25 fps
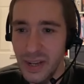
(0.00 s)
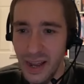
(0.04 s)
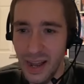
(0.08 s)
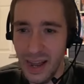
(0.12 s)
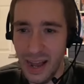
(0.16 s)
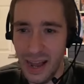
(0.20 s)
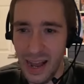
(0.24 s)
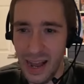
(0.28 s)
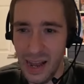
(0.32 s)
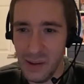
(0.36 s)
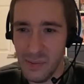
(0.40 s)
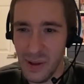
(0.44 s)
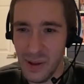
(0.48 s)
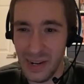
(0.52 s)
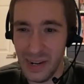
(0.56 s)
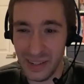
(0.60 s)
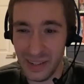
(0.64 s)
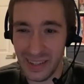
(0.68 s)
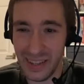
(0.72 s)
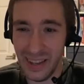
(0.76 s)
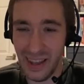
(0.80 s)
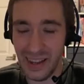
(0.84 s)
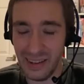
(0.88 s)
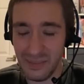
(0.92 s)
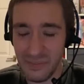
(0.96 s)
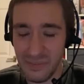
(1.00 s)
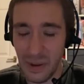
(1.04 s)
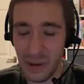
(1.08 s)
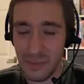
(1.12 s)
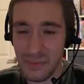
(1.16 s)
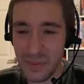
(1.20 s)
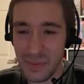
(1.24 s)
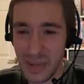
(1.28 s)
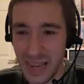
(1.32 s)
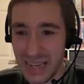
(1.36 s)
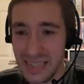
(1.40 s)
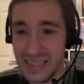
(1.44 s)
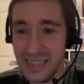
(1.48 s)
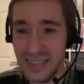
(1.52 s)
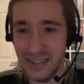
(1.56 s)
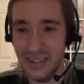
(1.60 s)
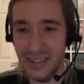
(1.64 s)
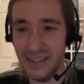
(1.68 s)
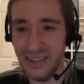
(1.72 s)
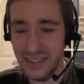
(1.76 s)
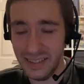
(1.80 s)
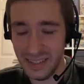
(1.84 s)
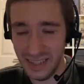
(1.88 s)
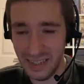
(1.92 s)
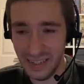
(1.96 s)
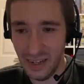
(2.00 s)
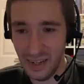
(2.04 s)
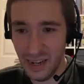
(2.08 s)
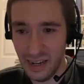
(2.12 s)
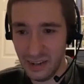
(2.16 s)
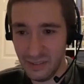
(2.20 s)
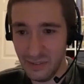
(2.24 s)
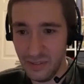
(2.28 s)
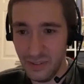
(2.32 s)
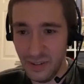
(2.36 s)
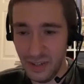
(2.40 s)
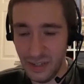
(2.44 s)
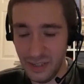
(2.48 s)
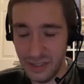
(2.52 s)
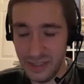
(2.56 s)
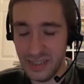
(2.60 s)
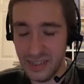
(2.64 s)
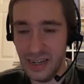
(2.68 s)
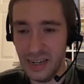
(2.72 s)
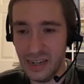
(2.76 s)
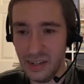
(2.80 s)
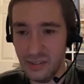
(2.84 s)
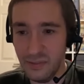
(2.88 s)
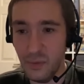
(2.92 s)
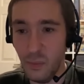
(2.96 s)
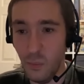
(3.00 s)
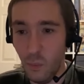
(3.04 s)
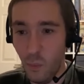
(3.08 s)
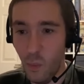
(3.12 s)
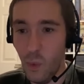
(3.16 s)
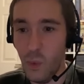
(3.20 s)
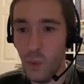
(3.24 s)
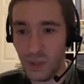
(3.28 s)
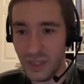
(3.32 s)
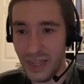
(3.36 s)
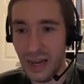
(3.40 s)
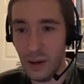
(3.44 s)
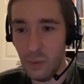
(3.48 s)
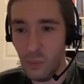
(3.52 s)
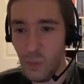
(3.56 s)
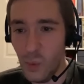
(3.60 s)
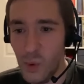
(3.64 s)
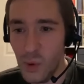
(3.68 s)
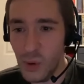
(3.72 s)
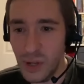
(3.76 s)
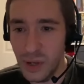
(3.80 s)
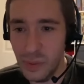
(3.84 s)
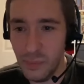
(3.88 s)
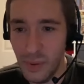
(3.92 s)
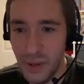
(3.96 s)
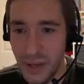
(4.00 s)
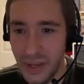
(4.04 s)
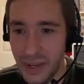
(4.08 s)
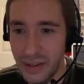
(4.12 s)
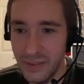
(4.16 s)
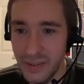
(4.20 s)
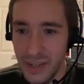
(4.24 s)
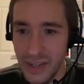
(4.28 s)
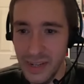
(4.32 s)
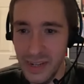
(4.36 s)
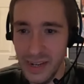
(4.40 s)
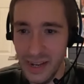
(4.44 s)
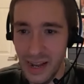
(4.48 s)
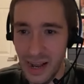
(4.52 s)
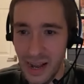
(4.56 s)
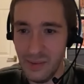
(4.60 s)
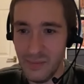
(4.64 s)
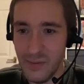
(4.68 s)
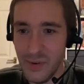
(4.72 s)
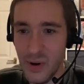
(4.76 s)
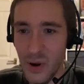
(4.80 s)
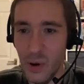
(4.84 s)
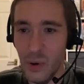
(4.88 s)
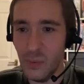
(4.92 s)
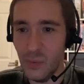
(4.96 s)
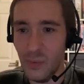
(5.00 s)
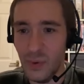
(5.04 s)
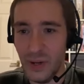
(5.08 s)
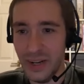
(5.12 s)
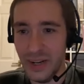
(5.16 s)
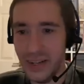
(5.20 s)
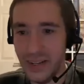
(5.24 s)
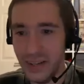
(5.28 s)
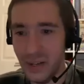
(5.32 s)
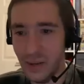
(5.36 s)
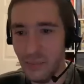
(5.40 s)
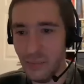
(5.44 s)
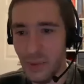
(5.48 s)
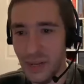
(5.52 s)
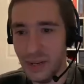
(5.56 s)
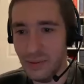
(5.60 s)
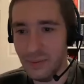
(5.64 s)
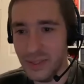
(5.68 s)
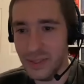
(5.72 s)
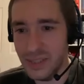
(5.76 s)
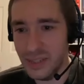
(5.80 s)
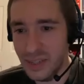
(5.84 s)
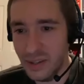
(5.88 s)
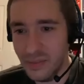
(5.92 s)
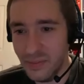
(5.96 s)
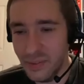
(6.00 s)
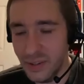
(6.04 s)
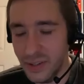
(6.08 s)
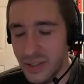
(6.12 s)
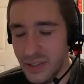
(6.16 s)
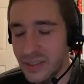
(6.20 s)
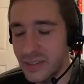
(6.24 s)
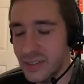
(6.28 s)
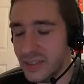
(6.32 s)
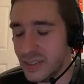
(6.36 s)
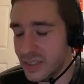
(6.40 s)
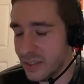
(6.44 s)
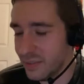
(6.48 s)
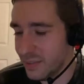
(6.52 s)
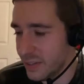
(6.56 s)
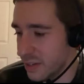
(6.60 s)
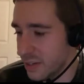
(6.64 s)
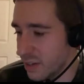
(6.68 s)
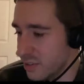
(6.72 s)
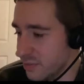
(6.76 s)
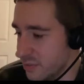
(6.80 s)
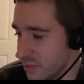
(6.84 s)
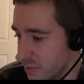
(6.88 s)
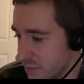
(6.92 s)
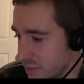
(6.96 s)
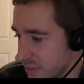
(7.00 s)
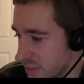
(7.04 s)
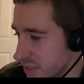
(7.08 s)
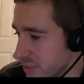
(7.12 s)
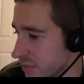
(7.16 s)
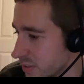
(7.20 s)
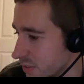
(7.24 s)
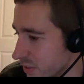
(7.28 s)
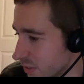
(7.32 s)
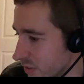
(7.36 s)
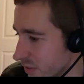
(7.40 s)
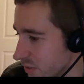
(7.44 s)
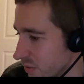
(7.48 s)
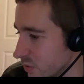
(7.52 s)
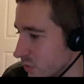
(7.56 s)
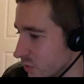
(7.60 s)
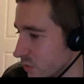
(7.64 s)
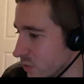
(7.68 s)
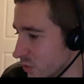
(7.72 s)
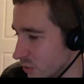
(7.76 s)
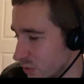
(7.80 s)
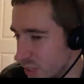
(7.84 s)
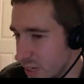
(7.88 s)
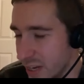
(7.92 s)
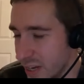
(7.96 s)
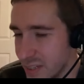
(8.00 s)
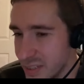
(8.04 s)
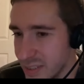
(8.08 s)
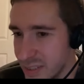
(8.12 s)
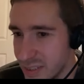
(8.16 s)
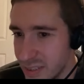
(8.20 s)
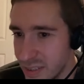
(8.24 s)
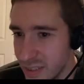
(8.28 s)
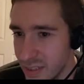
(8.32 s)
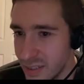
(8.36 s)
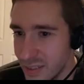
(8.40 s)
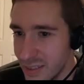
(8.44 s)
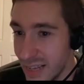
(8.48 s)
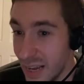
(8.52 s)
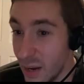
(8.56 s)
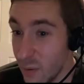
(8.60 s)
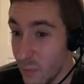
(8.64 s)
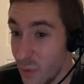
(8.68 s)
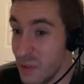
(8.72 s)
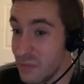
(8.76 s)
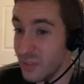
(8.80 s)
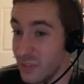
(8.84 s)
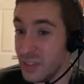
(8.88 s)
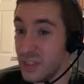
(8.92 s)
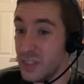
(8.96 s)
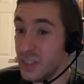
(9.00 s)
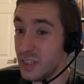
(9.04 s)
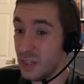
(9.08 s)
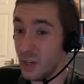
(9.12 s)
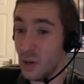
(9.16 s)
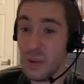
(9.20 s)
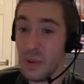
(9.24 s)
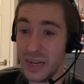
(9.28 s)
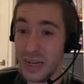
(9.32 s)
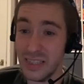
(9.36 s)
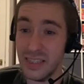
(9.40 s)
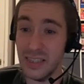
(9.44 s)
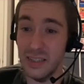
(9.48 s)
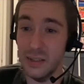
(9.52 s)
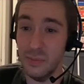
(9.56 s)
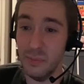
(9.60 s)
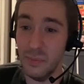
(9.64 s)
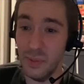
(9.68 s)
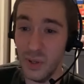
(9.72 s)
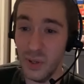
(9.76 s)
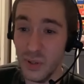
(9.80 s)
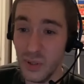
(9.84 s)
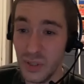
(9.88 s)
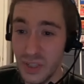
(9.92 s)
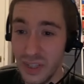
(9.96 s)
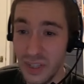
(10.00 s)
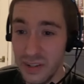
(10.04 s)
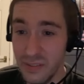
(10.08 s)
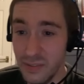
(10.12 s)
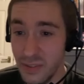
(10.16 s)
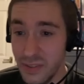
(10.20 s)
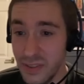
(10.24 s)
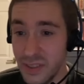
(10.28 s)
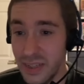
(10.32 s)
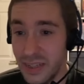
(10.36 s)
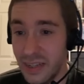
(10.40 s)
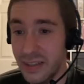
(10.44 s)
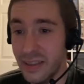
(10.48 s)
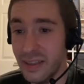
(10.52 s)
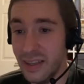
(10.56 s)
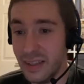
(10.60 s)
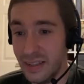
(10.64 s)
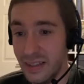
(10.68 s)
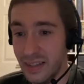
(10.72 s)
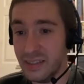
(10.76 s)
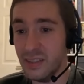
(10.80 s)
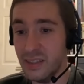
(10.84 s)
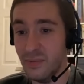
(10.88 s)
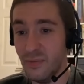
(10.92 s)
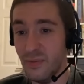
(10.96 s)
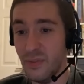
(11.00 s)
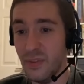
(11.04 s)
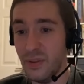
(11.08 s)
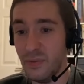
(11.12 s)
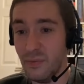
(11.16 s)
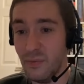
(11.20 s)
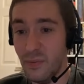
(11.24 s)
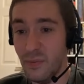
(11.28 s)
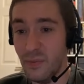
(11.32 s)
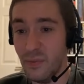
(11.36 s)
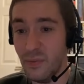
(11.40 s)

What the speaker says: and I'm guessing until I've walked that walk a bit, I'm not really going to be able to give enough of a good answer. However, to go back to the block level thing, I think there's something